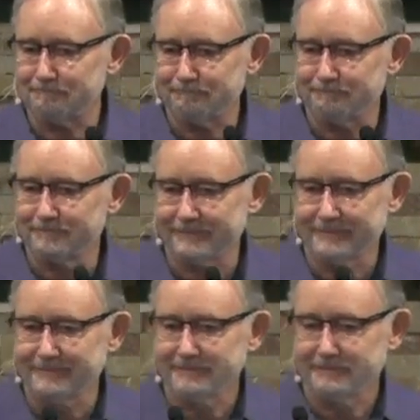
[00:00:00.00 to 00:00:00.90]

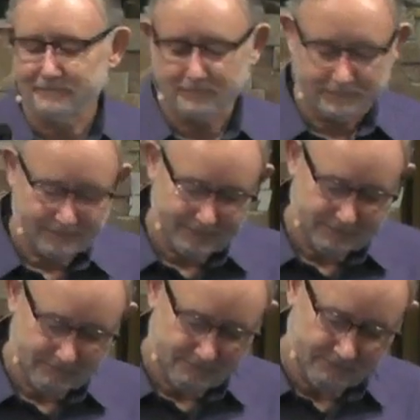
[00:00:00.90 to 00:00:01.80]
Nothing is said.